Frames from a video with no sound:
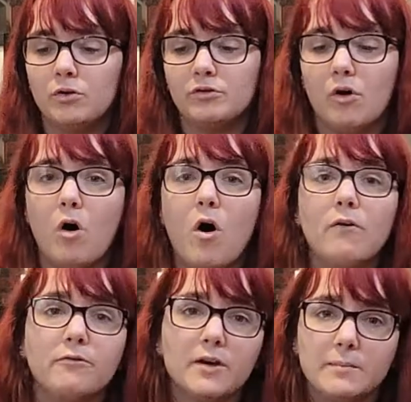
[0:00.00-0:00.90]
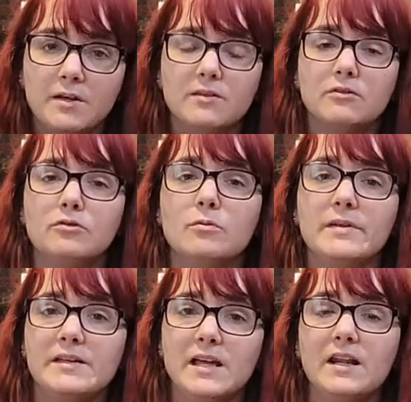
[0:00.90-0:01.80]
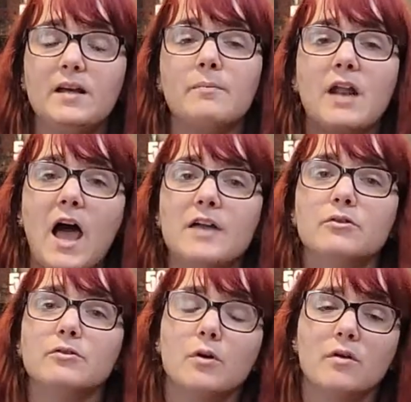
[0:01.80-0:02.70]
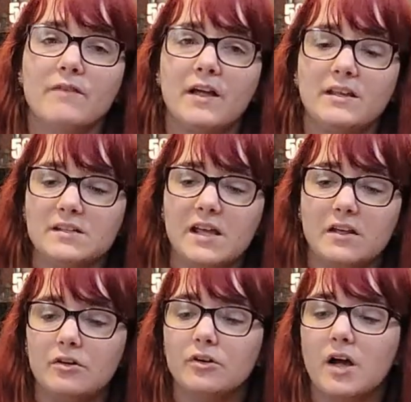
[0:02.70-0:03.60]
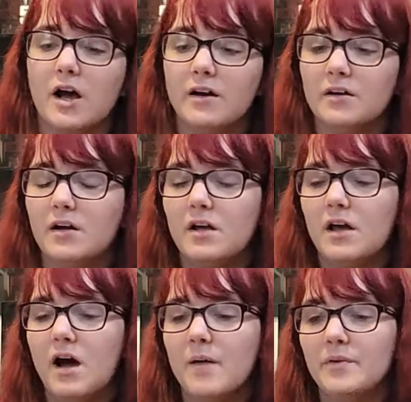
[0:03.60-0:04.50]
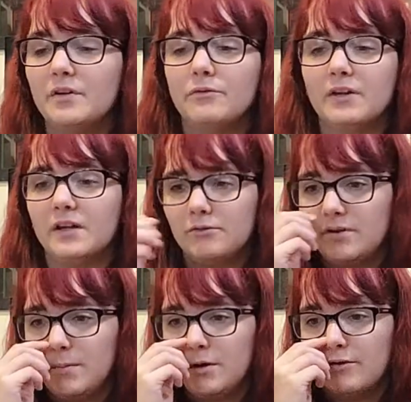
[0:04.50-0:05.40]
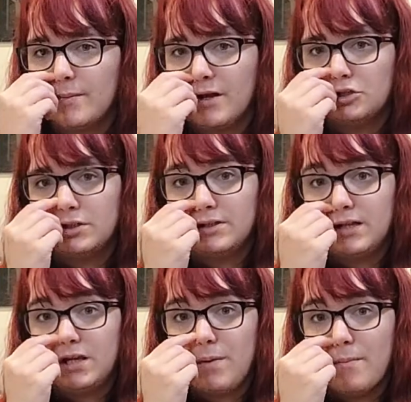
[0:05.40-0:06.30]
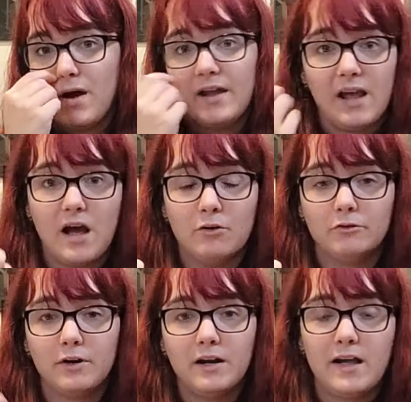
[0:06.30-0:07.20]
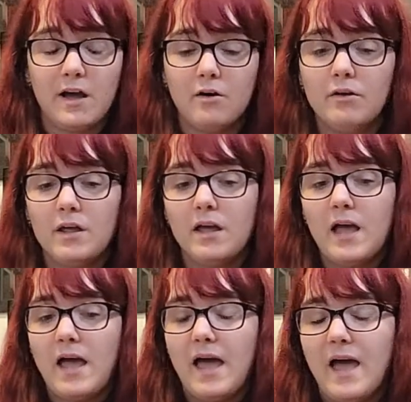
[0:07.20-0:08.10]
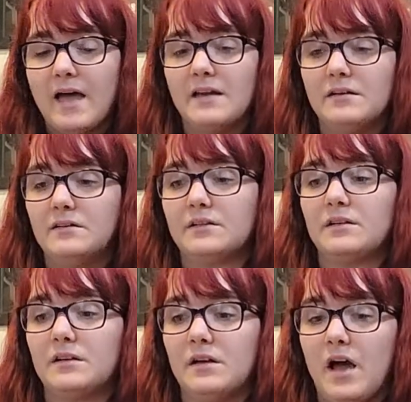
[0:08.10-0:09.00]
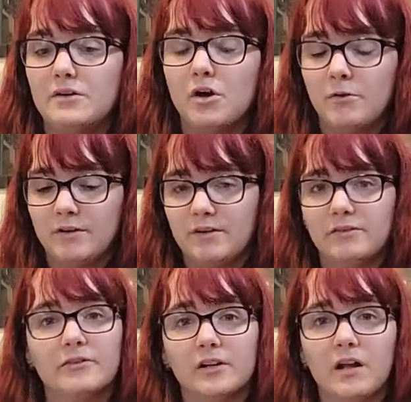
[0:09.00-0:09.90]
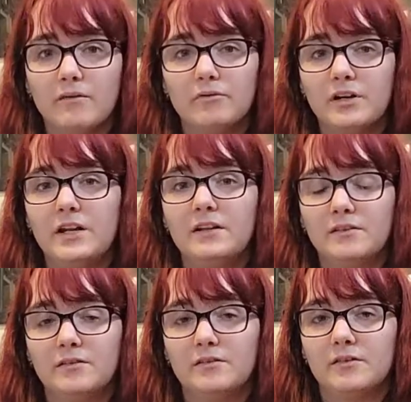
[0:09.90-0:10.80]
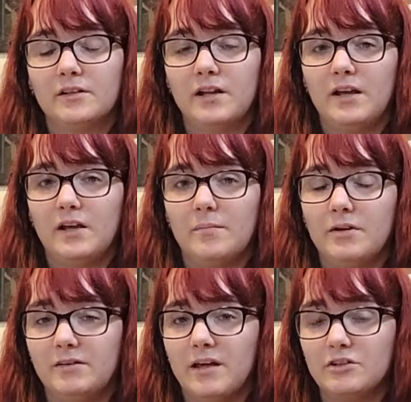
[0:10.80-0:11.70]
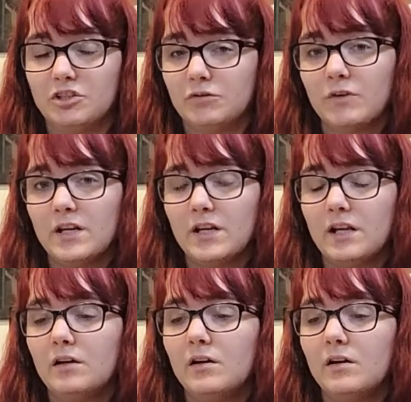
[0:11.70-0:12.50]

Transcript: is offering me this new beginning, but I don't know if I can take it or not. This is really interesting because I'm actually thinking about buying a house right now, and I know that this is a love reading. This isn't like a possession reading,